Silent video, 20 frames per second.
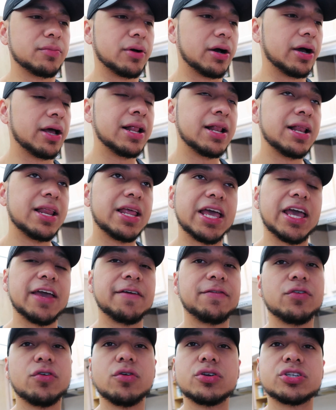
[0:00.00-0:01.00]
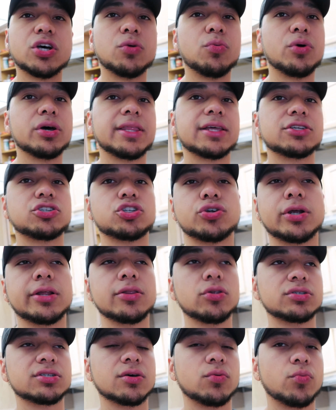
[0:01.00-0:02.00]
But if you're someone that's just trying to
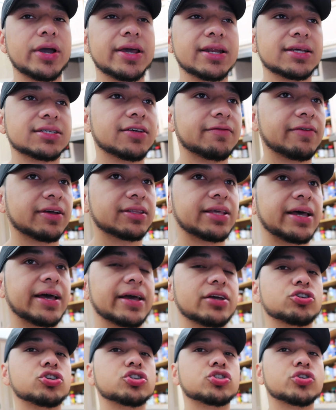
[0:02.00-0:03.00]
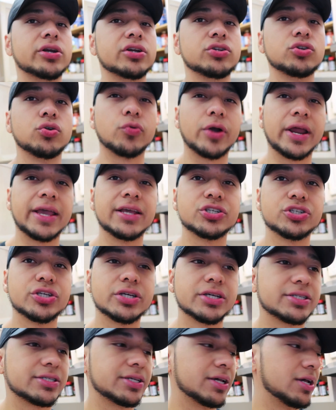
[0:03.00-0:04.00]
lose some weight and stuff like that, and just trying to do
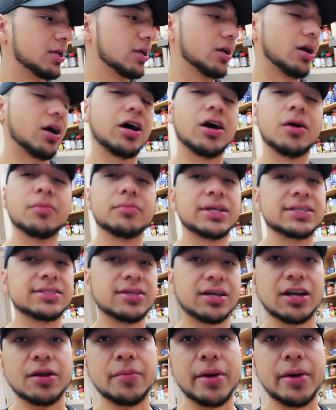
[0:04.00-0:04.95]
ranges, that's not gonna